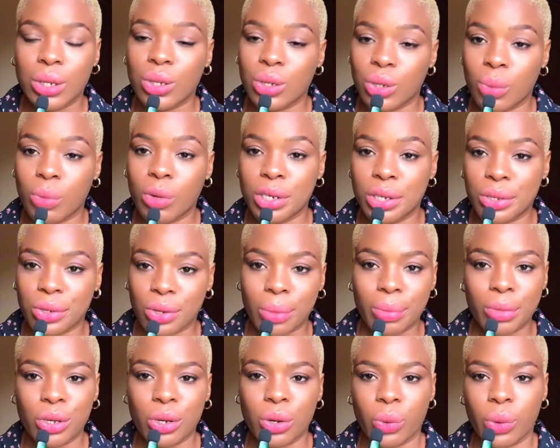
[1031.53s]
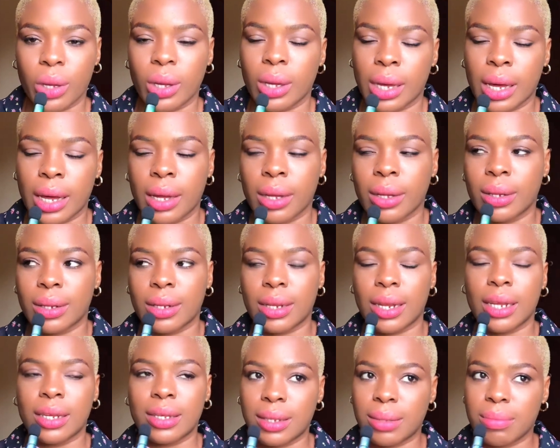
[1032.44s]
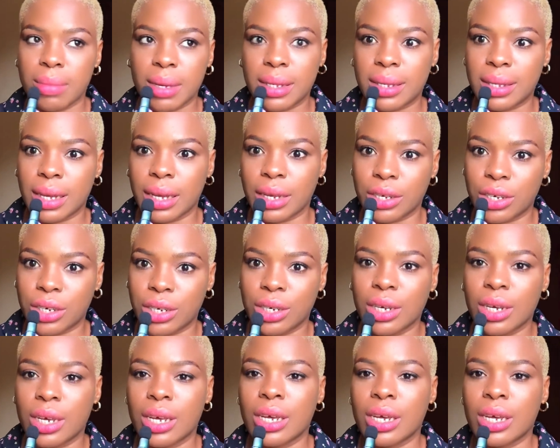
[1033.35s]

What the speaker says: Your money is coming your way, yeah? This message.